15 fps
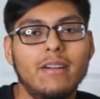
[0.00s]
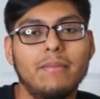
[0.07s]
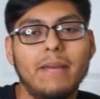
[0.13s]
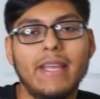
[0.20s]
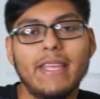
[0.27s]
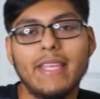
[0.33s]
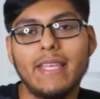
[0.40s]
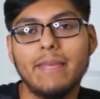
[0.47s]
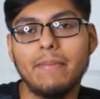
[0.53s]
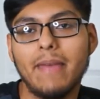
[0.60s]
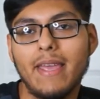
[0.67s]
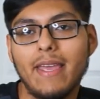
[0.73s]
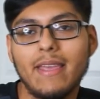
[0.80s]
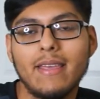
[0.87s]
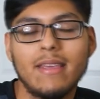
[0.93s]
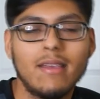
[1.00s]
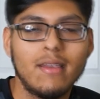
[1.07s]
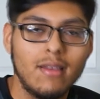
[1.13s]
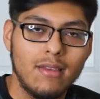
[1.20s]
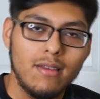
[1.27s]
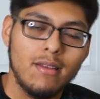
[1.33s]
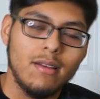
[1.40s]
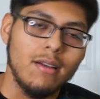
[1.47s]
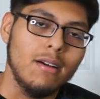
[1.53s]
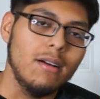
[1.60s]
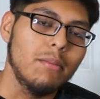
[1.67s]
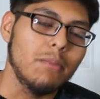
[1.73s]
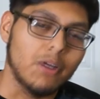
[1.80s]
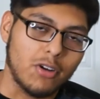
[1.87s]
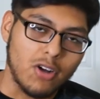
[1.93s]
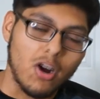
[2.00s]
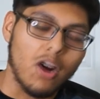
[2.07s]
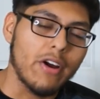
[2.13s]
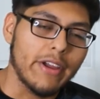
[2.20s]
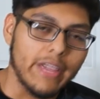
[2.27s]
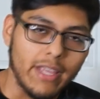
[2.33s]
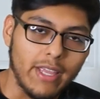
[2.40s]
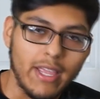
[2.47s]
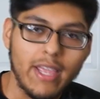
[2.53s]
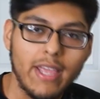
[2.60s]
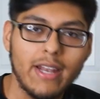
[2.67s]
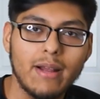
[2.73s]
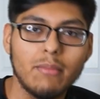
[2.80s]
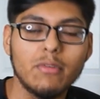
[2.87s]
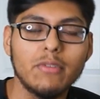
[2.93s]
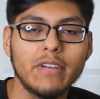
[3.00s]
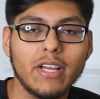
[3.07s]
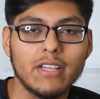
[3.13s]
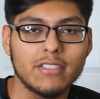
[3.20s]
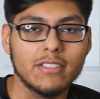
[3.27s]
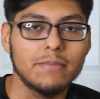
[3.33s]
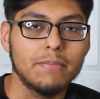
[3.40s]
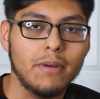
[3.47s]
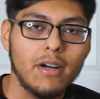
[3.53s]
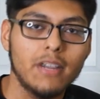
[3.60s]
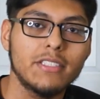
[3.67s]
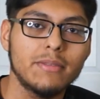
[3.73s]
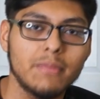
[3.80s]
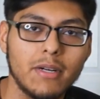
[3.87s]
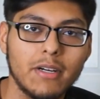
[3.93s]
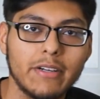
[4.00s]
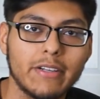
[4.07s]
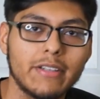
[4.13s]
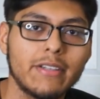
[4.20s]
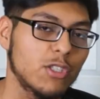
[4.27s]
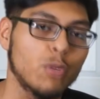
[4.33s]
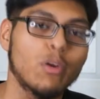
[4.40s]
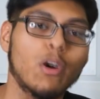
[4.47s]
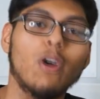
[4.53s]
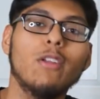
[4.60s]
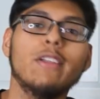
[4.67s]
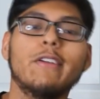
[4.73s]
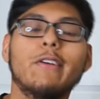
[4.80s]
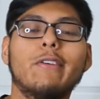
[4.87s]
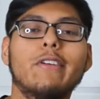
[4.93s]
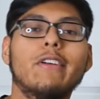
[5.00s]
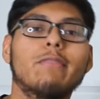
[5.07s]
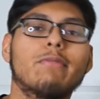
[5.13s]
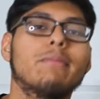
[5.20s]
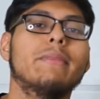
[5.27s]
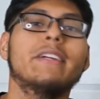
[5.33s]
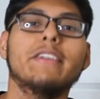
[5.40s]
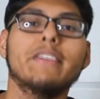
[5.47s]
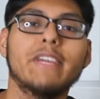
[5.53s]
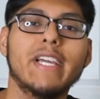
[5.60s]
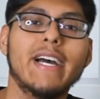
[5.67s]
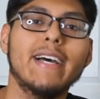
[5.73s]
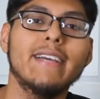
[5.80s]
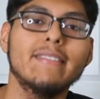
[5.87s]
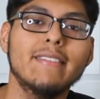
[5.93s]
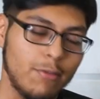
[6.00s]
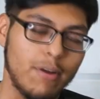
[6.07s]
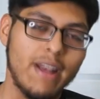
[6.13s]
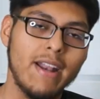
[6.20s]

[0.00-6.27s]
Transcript: on my eBay, Mercari, and I'm moving on to Poshmark. So we're only going up from here, you guys. Right